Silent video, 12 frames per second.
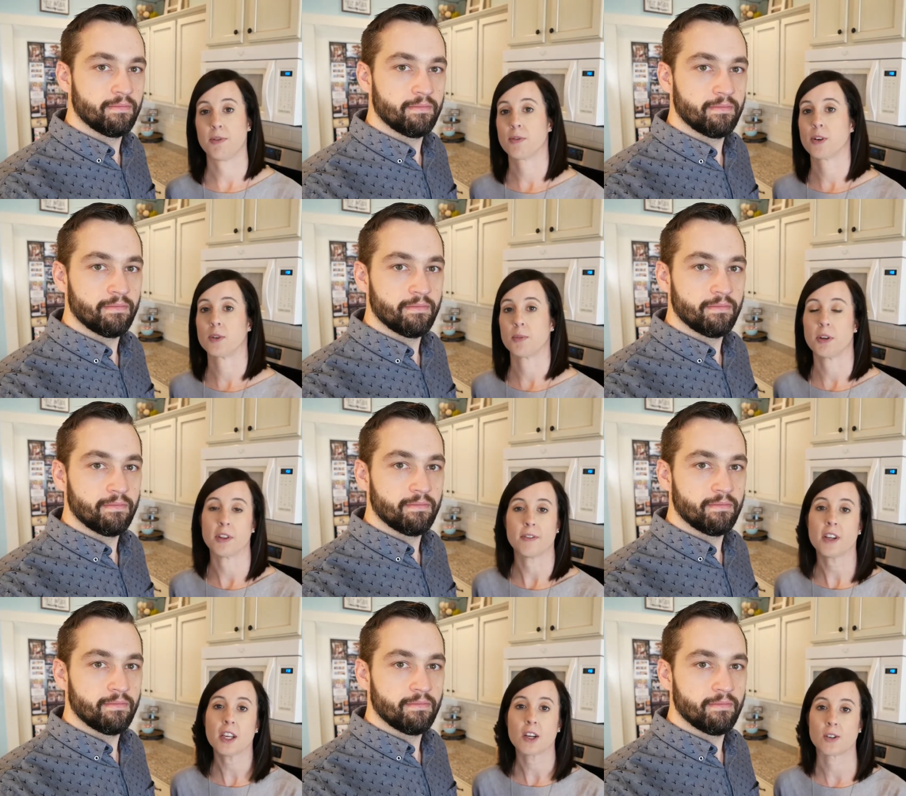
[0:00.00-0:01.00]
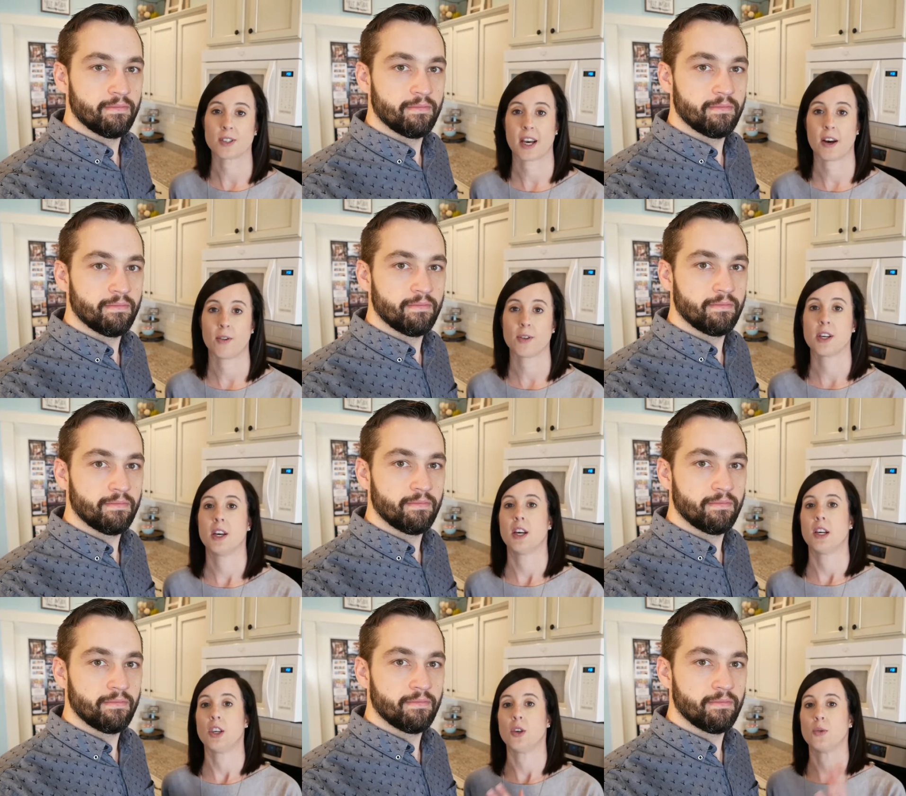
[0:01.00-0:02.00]
Speaker 1: before we put the videos out,
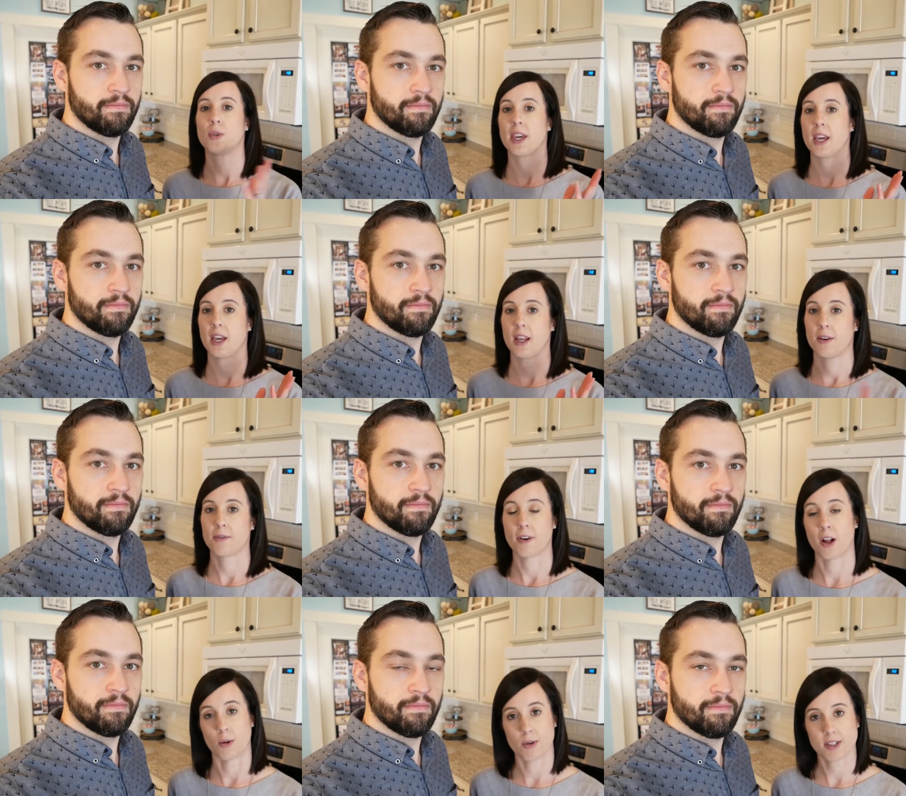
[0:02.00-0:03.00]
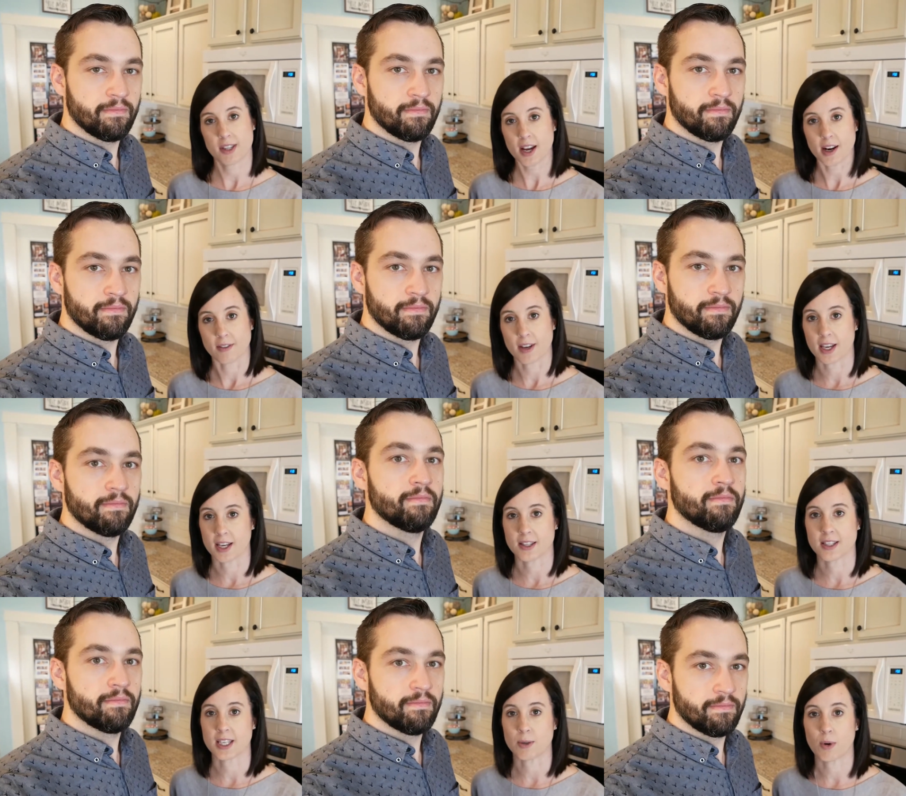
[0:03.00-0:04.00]
you can follow us there
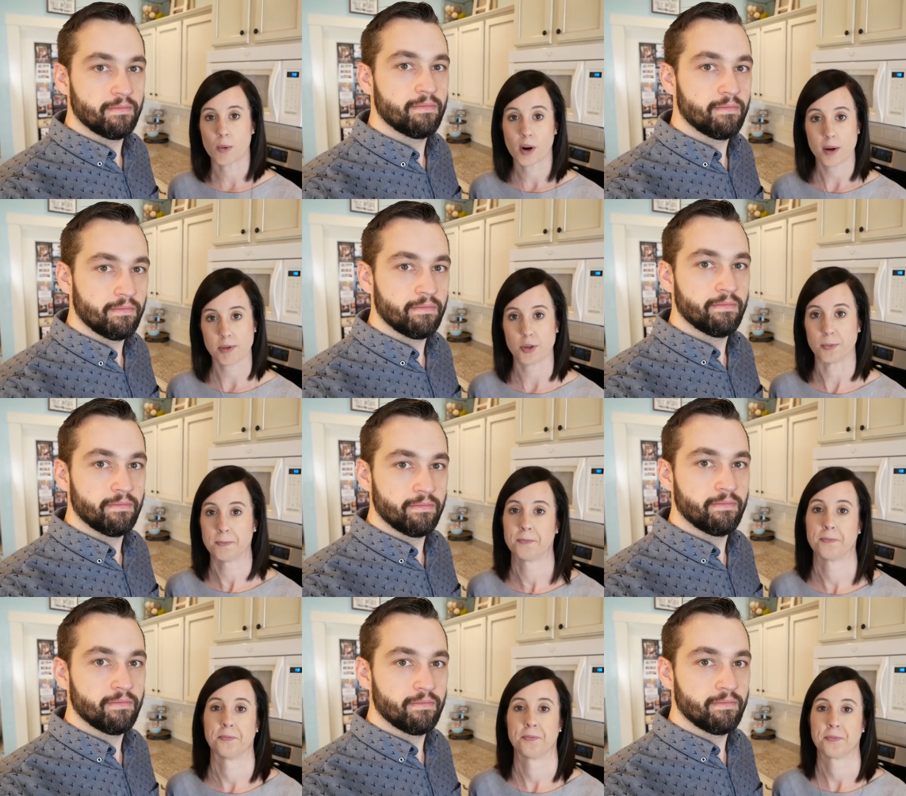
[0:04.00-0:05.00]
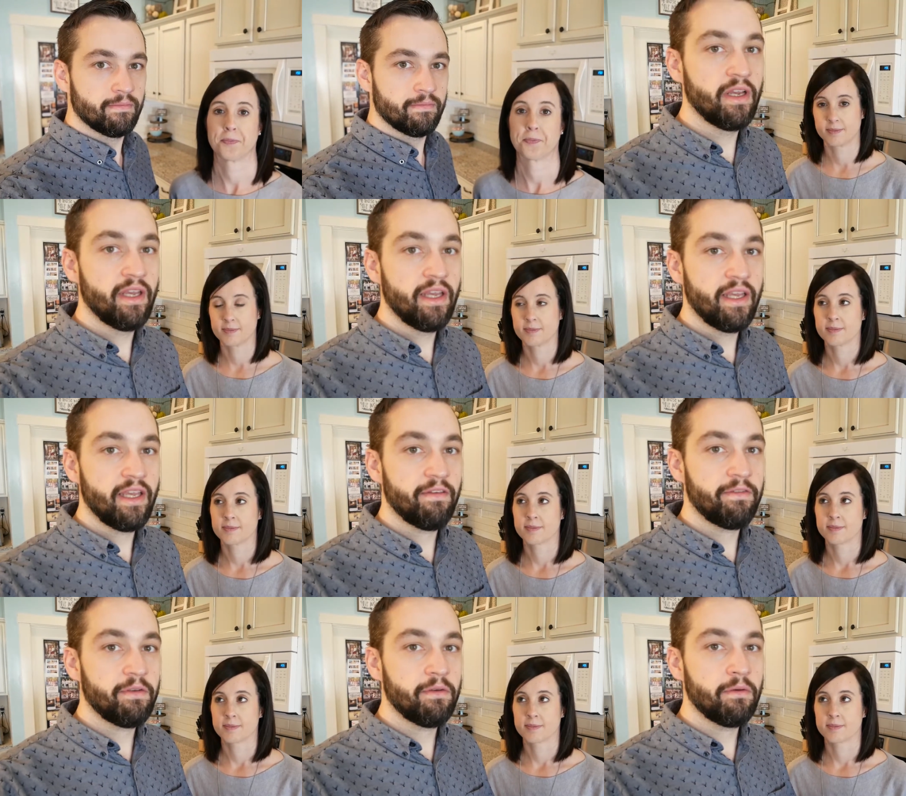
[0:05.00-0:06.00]
and see what we're up to.
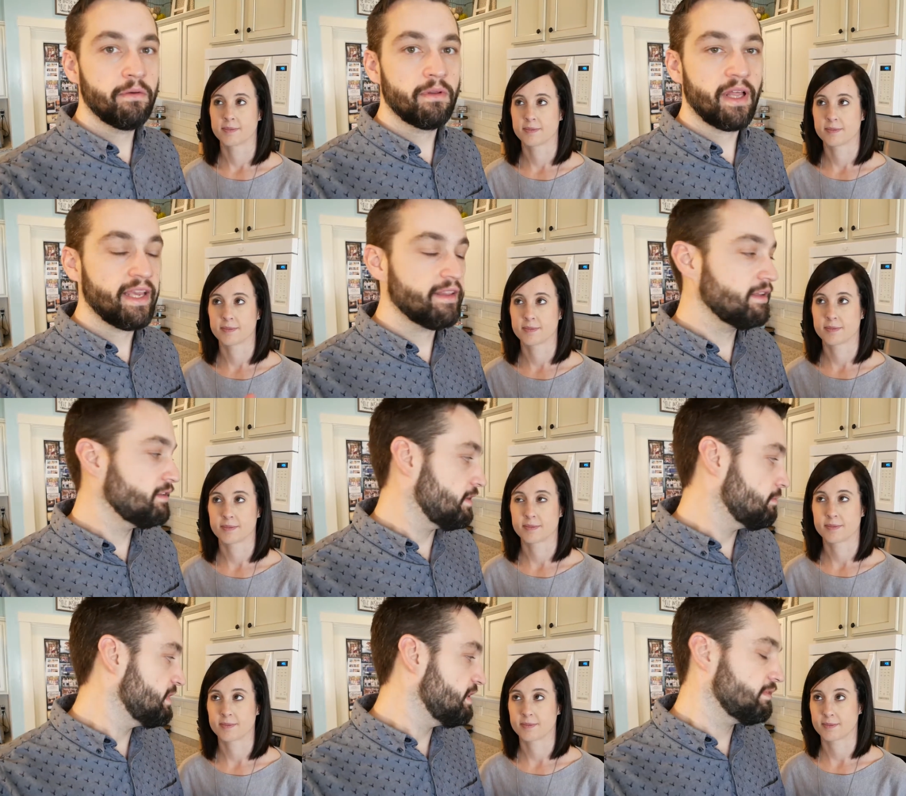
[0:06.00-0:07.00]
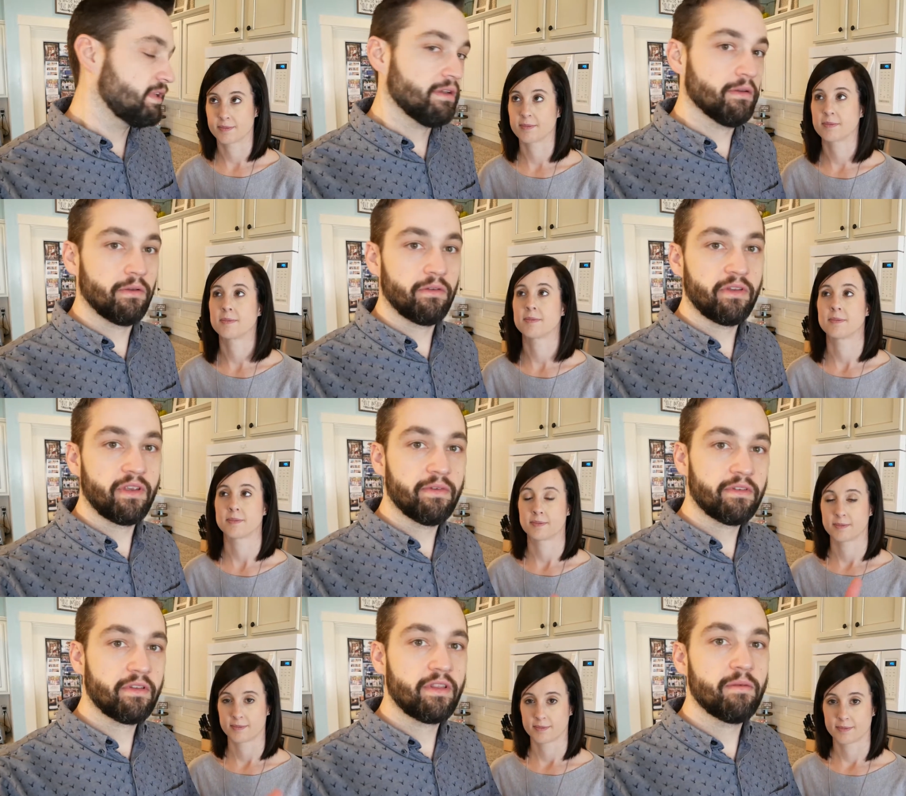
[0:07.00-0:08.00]
Speaker 2: If you like these update videos,
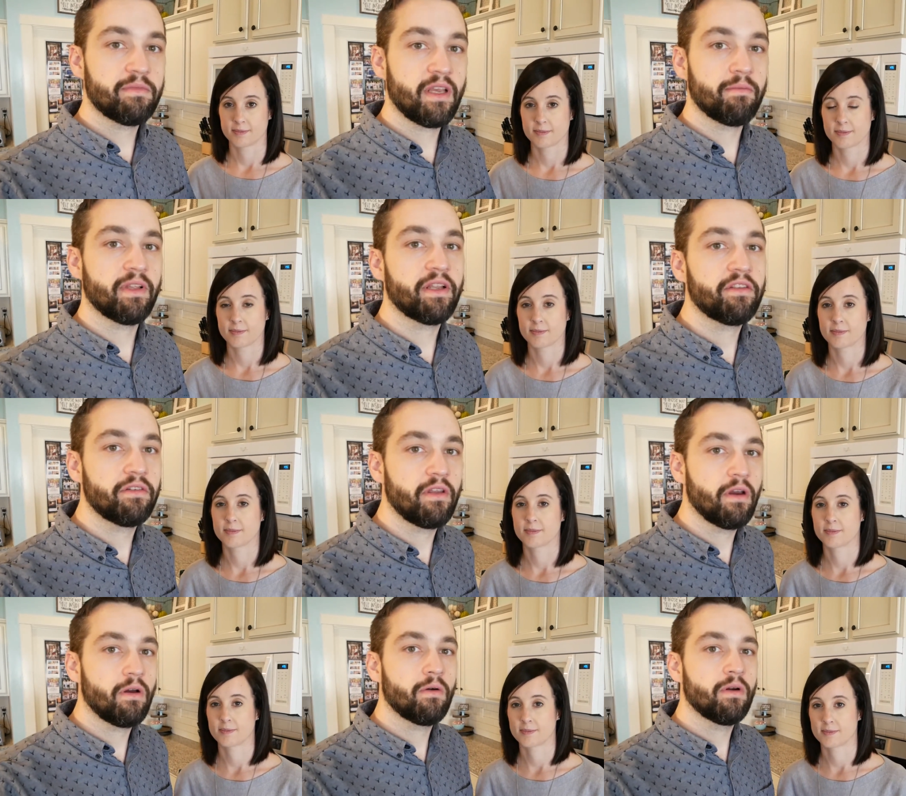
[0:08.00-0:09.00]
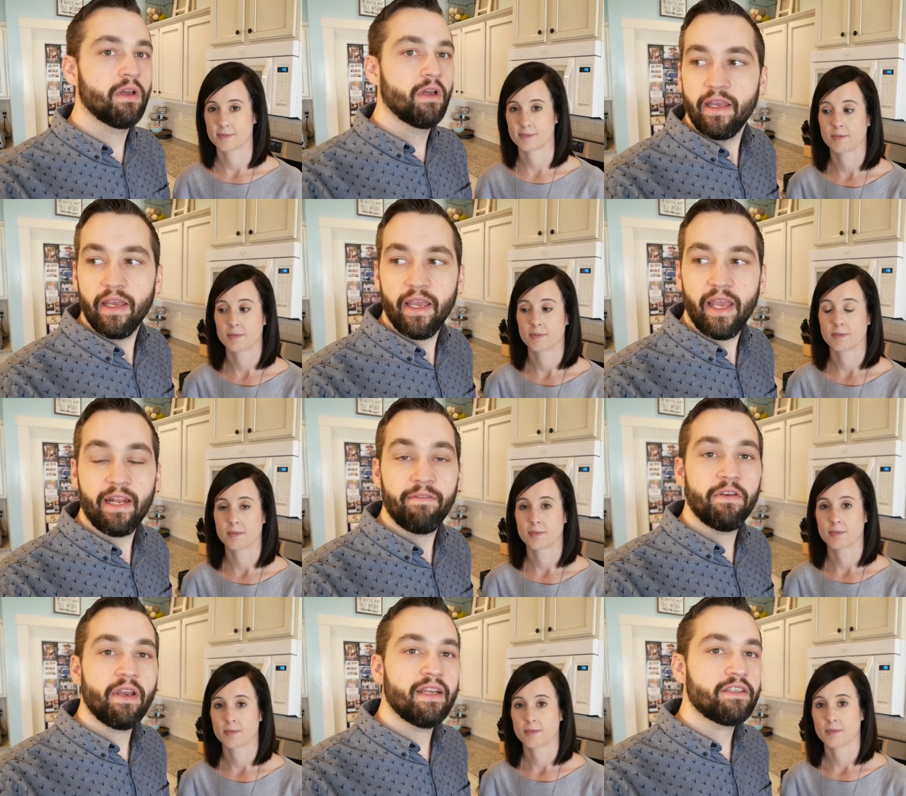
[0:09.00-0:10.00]
give us a thumbs up, let us know. And
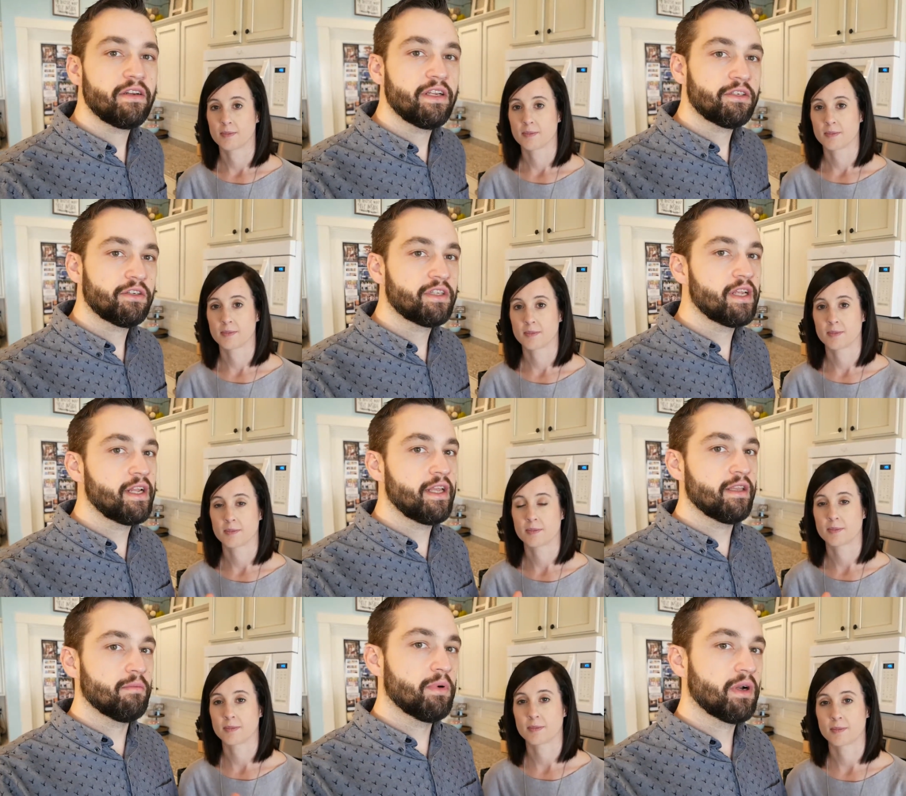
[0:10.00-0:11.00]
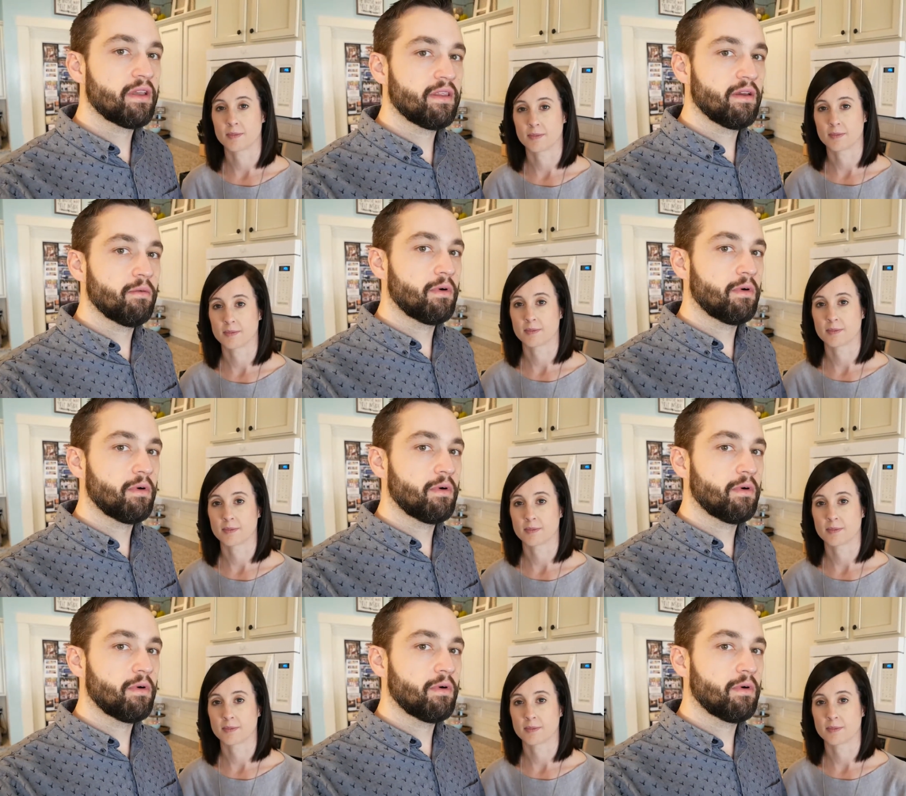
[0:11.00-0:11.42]
if you guys are interested in the book that